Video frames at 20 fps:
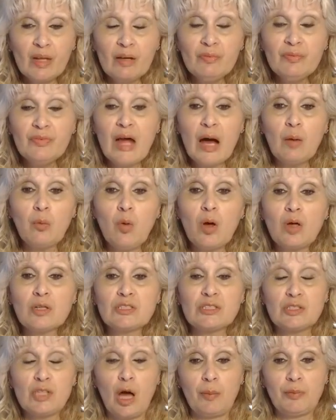That wall
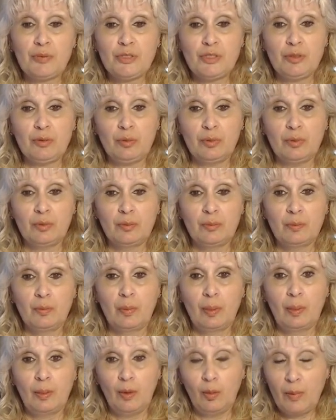stops you.
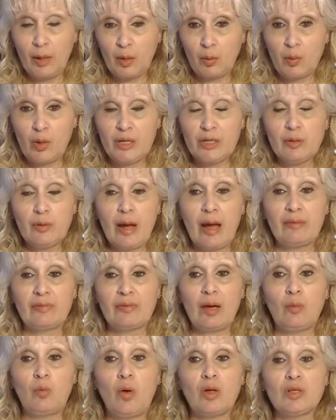No matter where you're at,
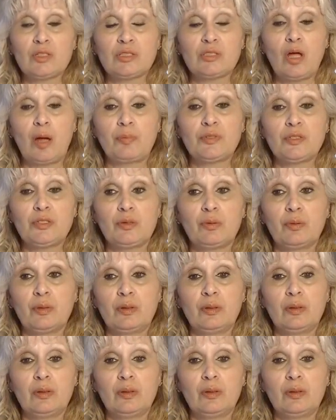that wall stops you.